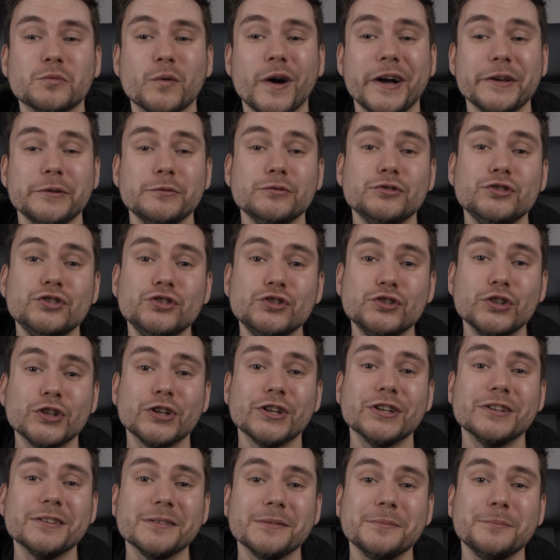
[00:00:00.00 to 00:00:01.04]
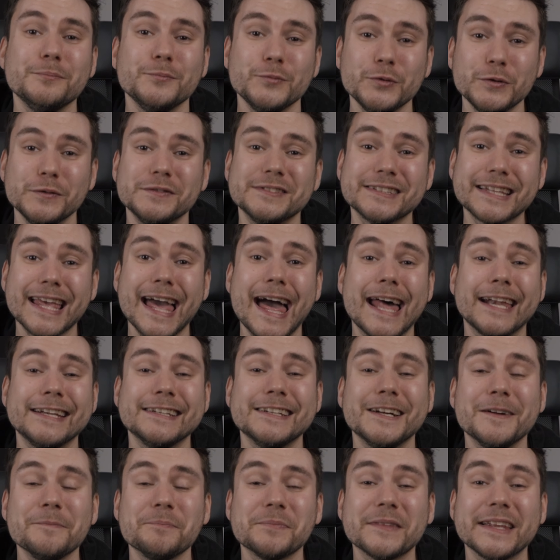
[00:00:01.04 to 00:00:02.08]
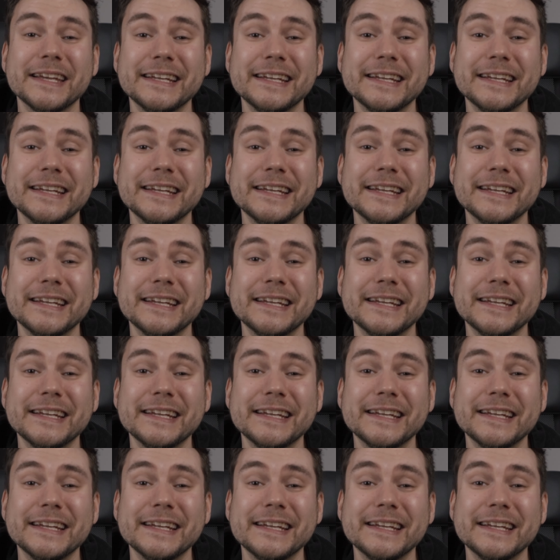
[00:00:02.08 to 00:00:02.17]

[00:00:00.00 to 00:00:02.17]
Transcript: why you shouldn't move to Canada